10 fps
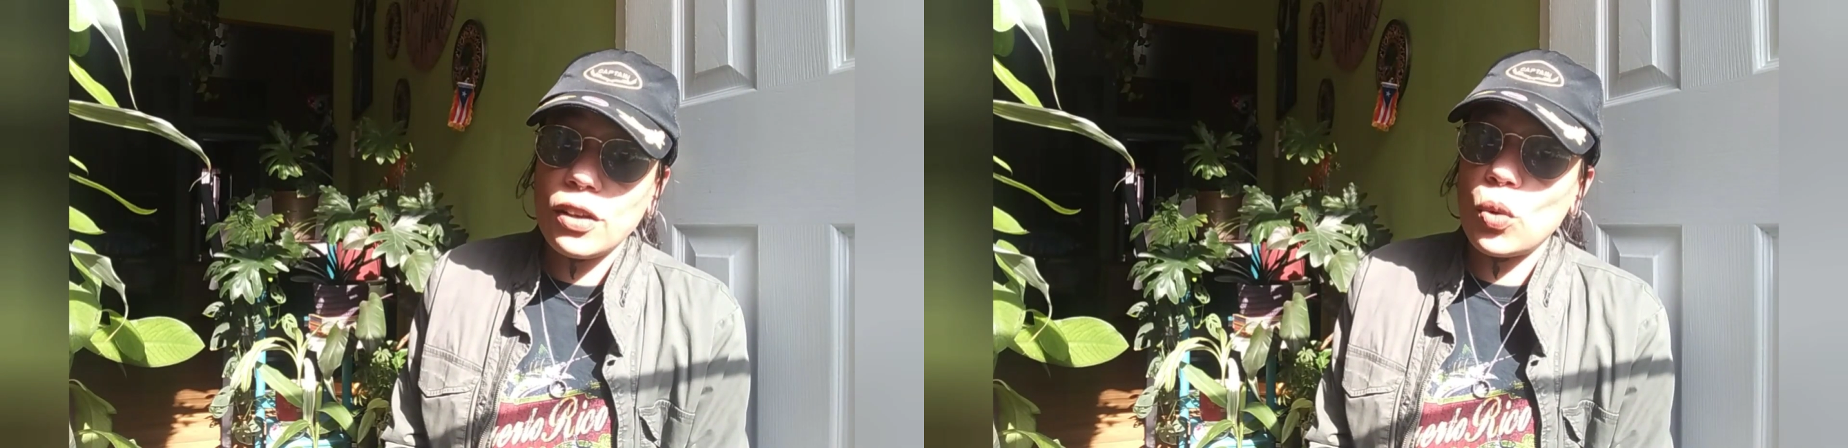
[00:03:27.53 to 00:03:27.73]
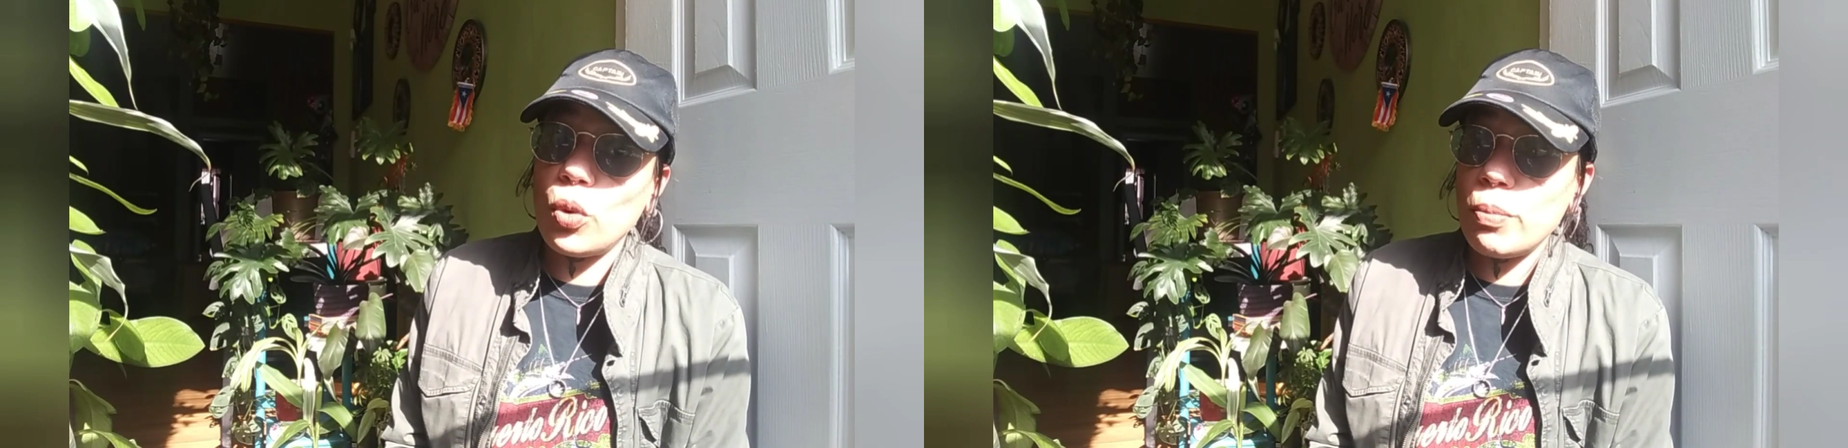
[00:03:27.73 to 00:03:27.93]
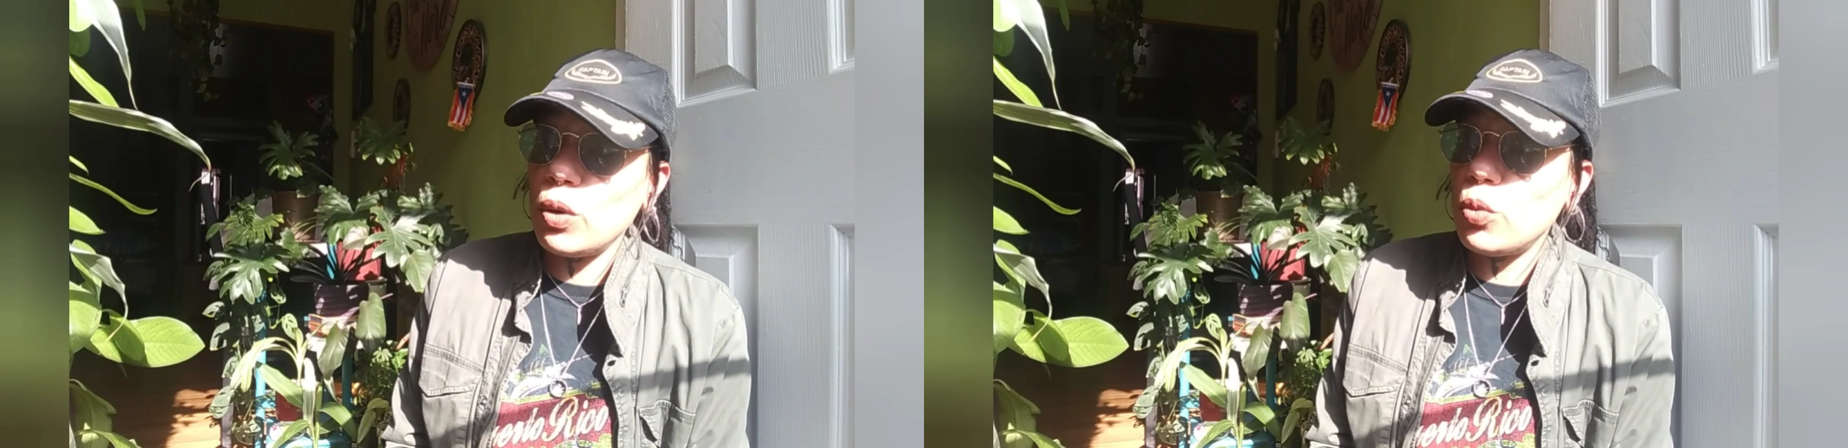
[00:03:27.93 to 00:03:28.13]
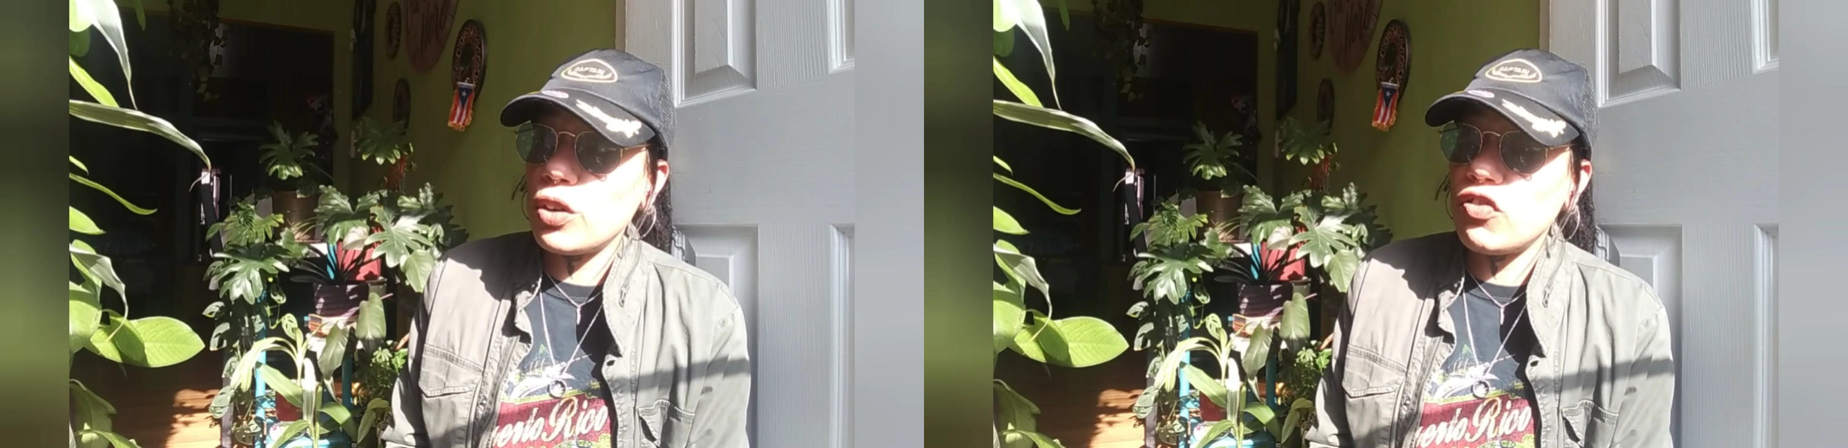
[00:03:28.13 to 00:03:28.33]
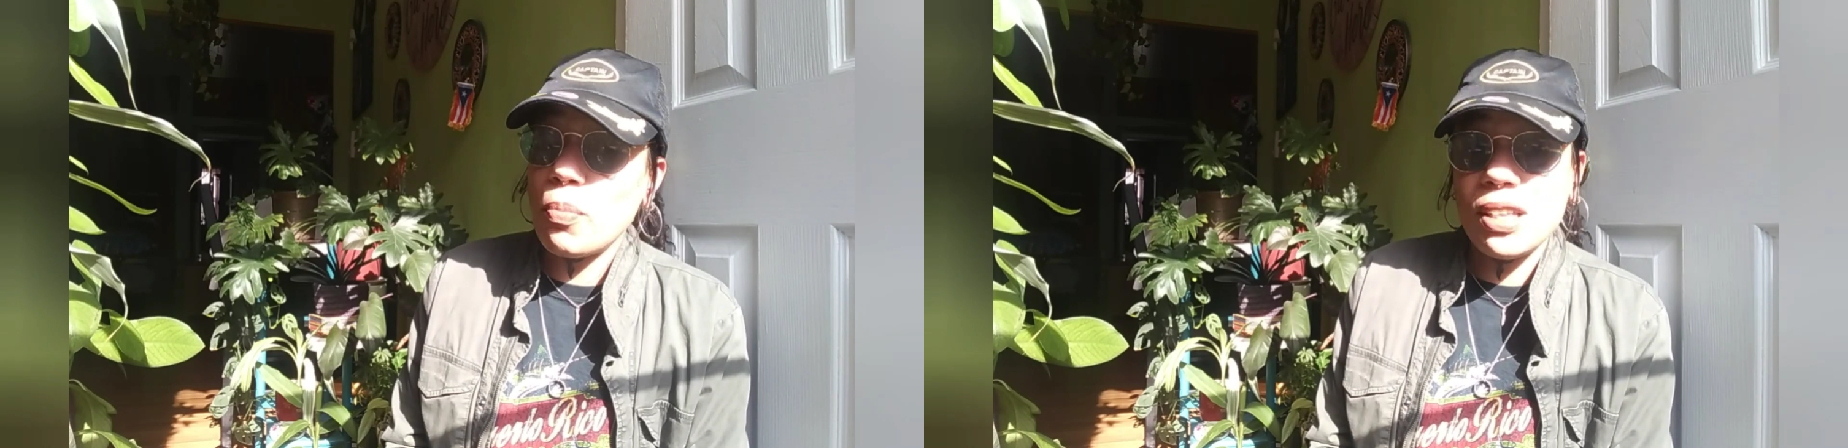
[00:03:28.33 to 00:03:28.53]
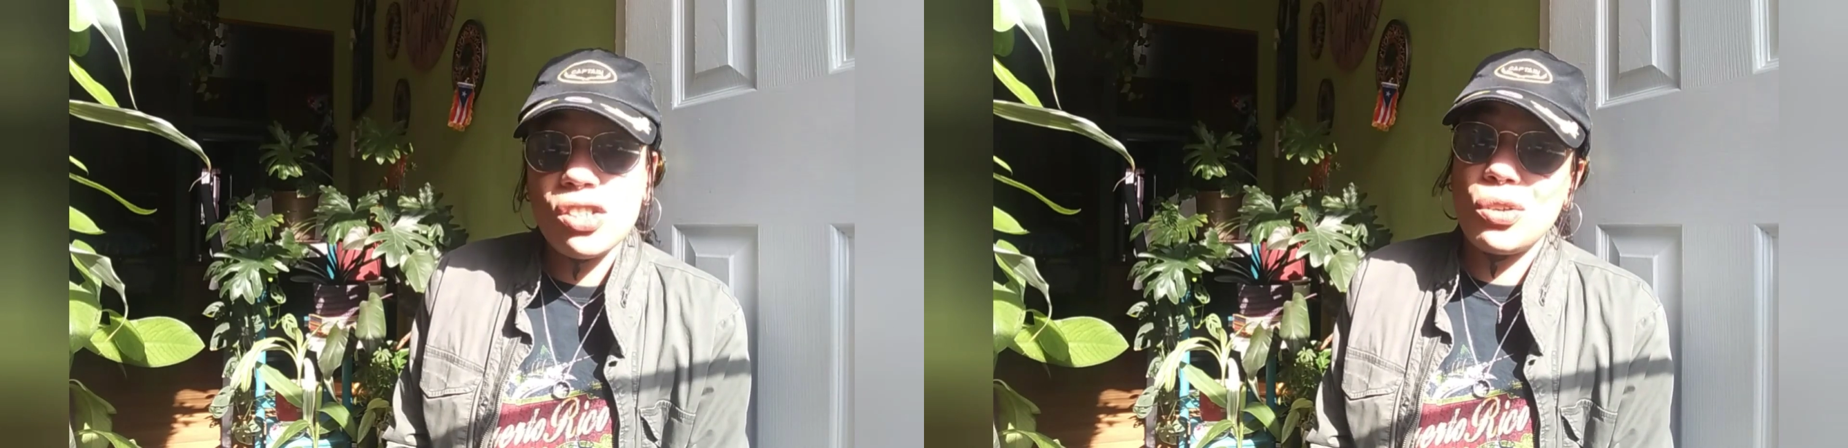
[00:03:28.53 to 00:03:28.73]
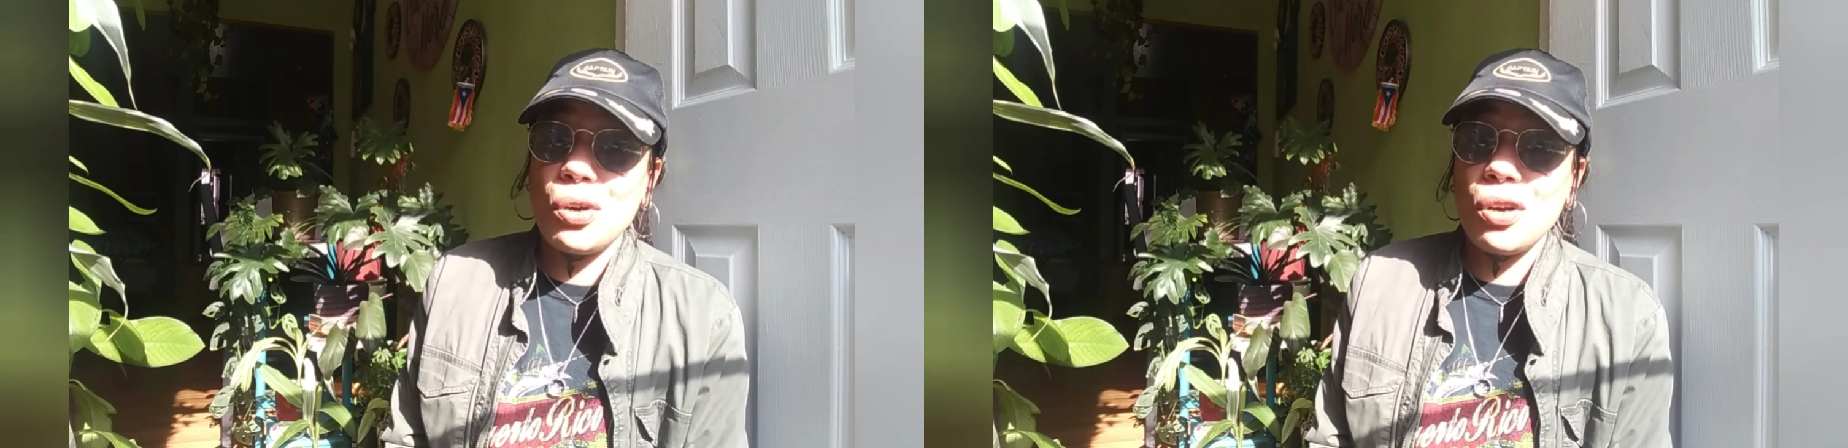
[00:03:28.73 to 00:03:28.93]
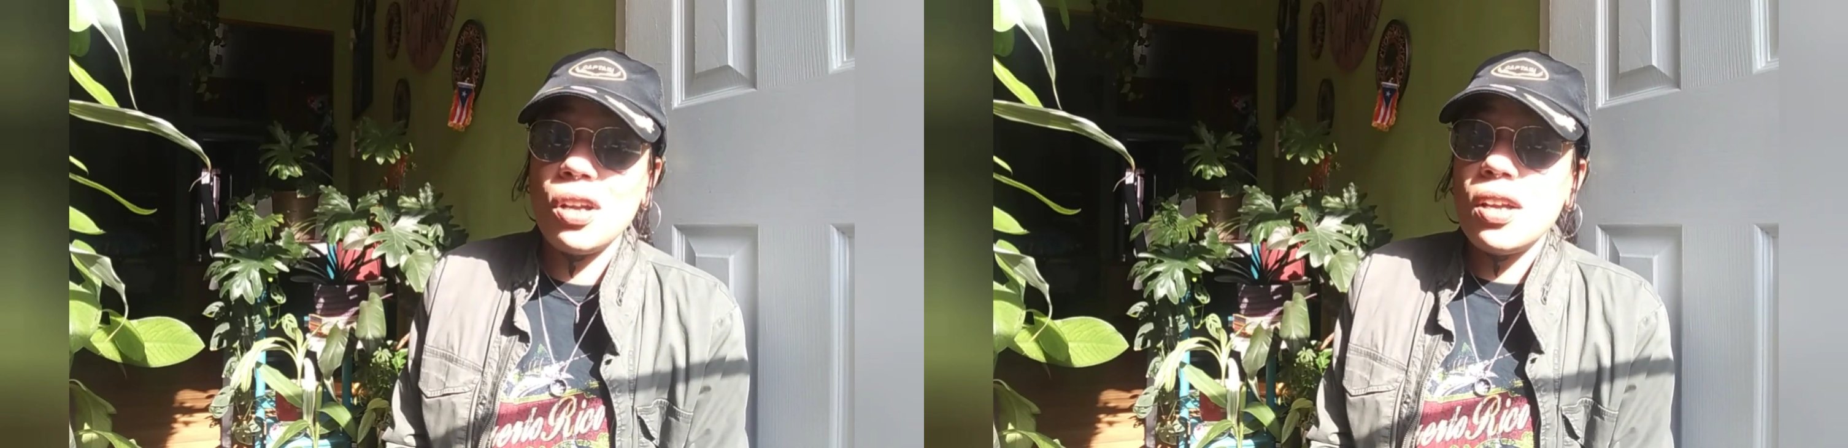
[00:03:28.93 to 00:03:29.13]
The women would have missed
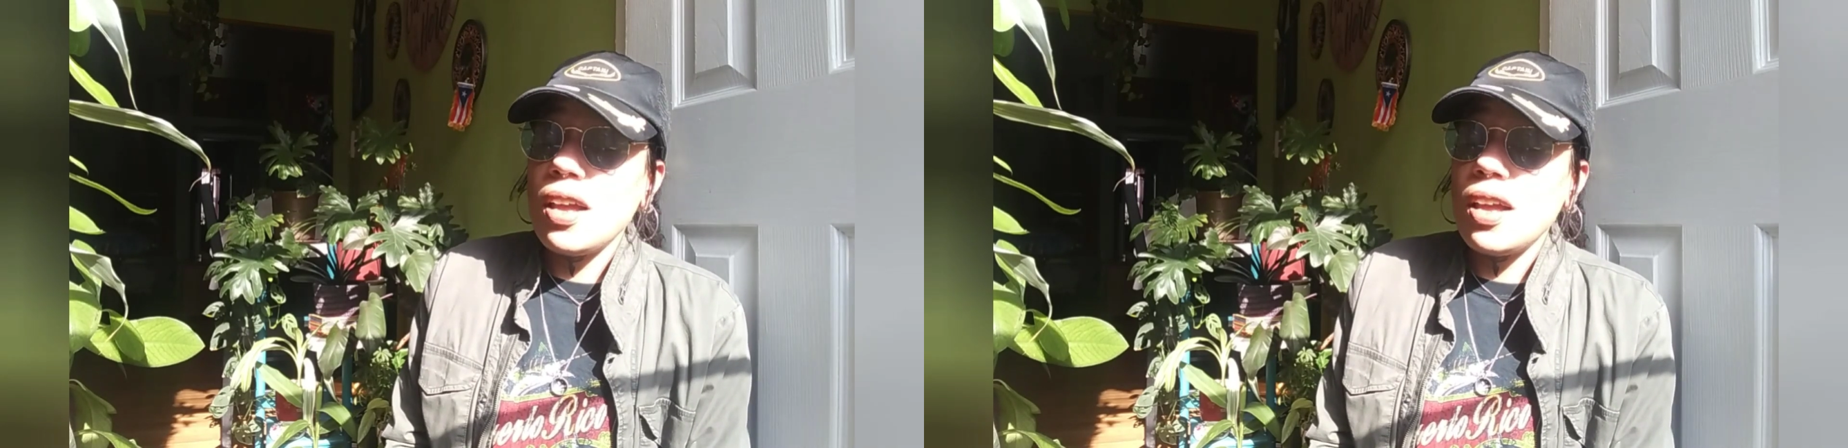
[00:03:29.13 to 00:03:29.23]
her